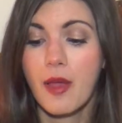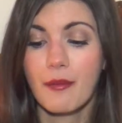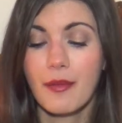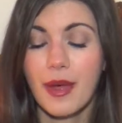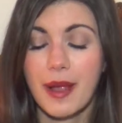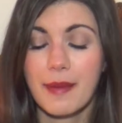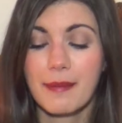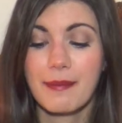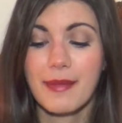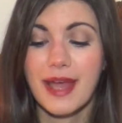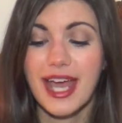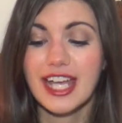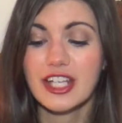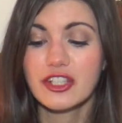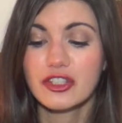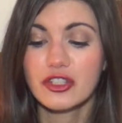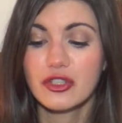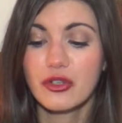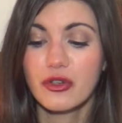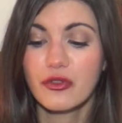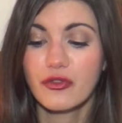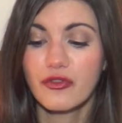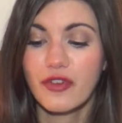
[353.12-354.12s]
by
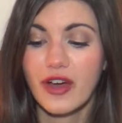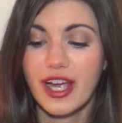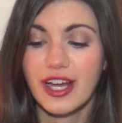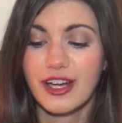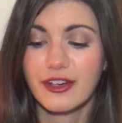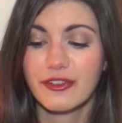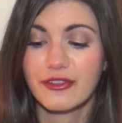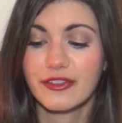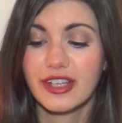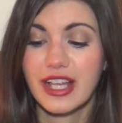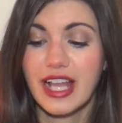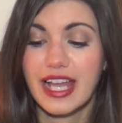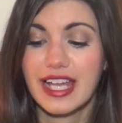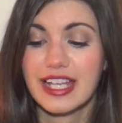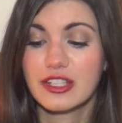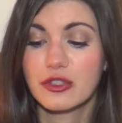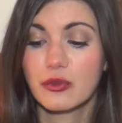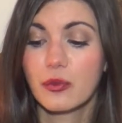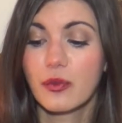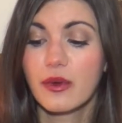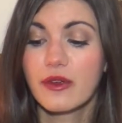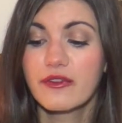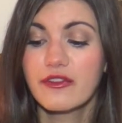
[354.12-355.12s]
magical
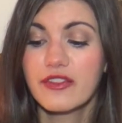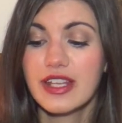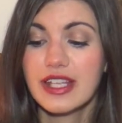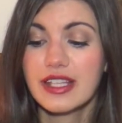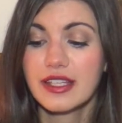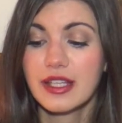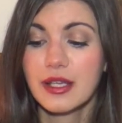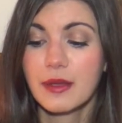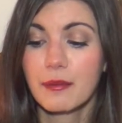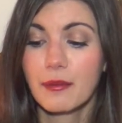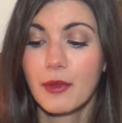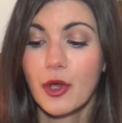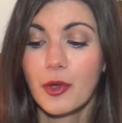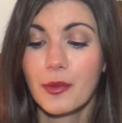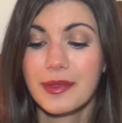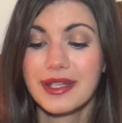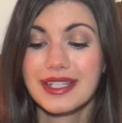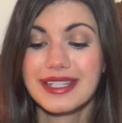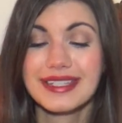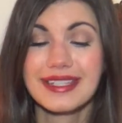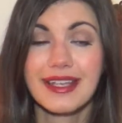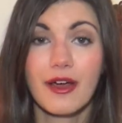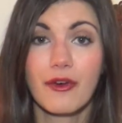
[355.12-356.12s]
fireflies, revealing
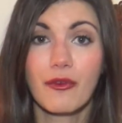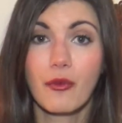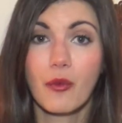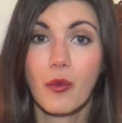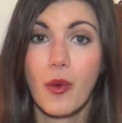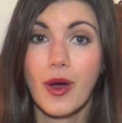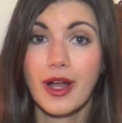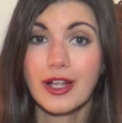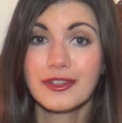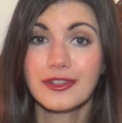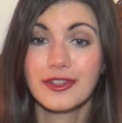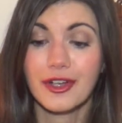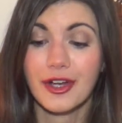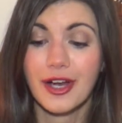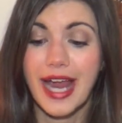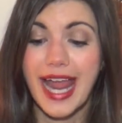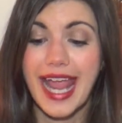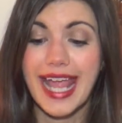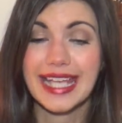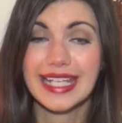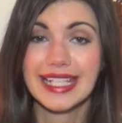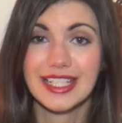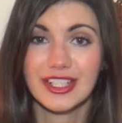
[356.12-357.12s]
moments of wonder
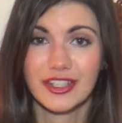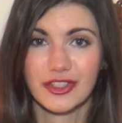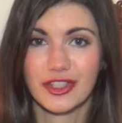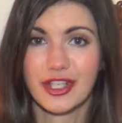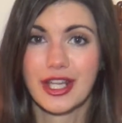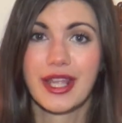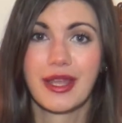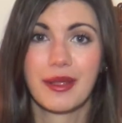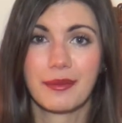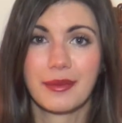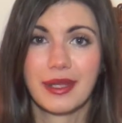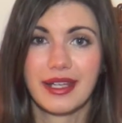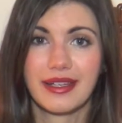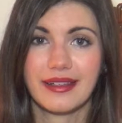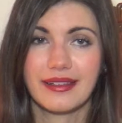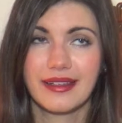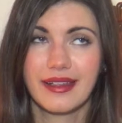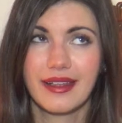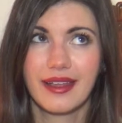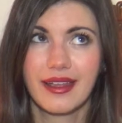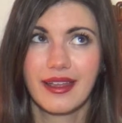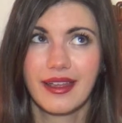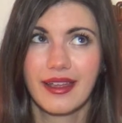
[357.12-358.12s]
and
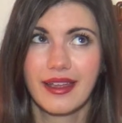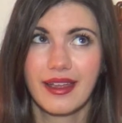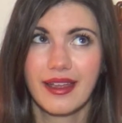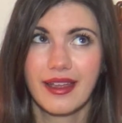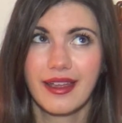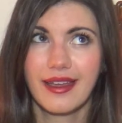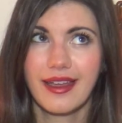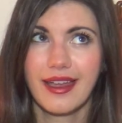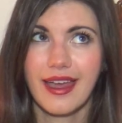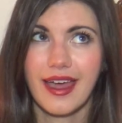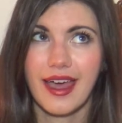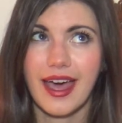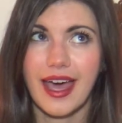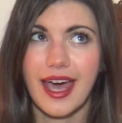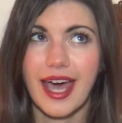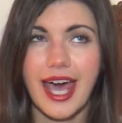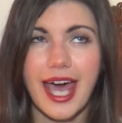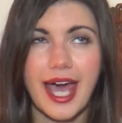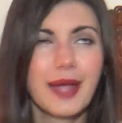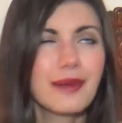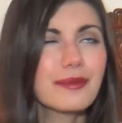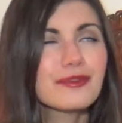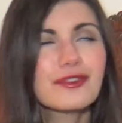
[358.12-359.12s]
enchantment.
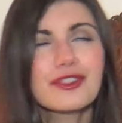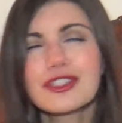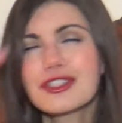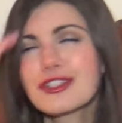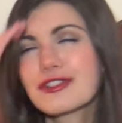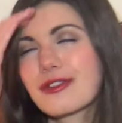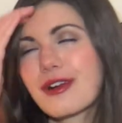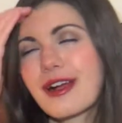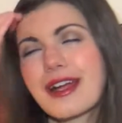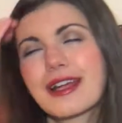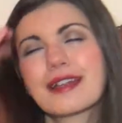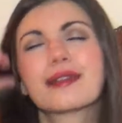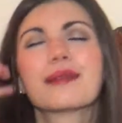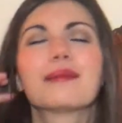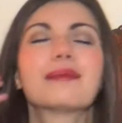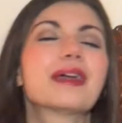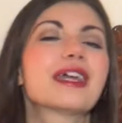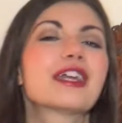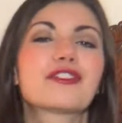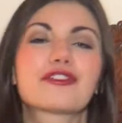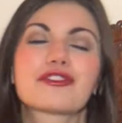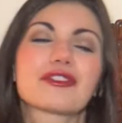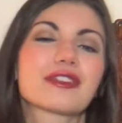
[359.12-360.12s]
I'm just trying to
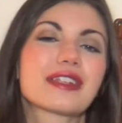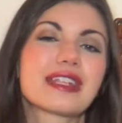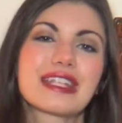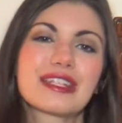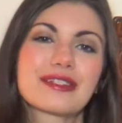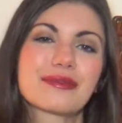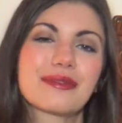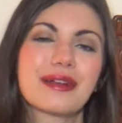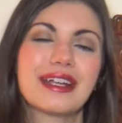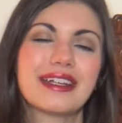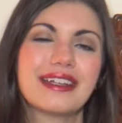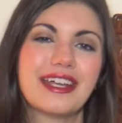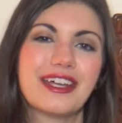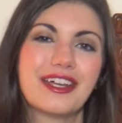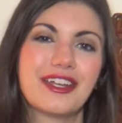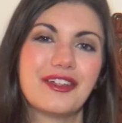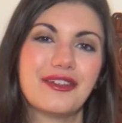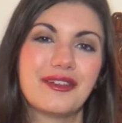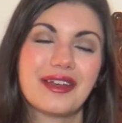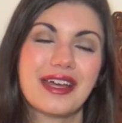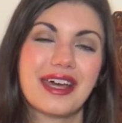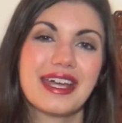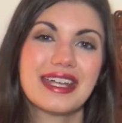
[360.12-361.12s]
picture this right now,
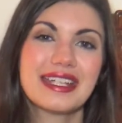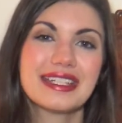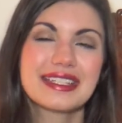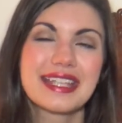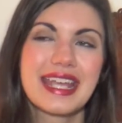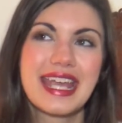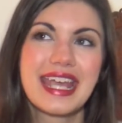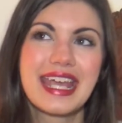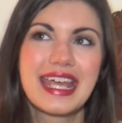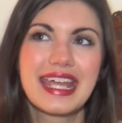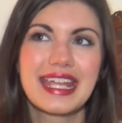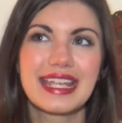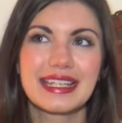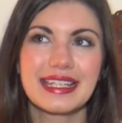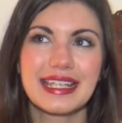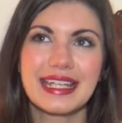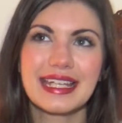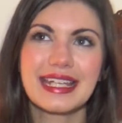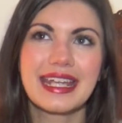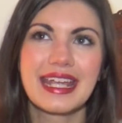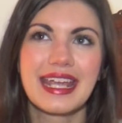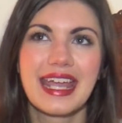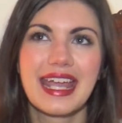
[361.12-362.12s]
you guys.
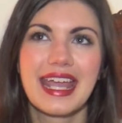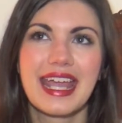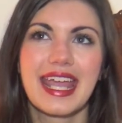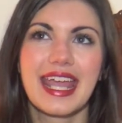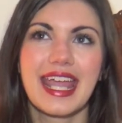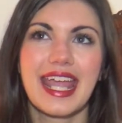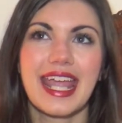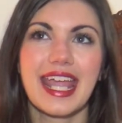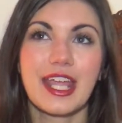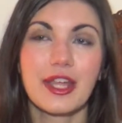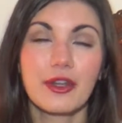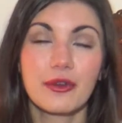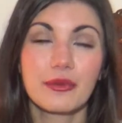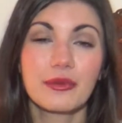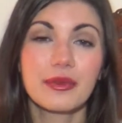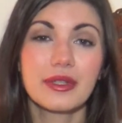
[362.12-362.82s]
Like, it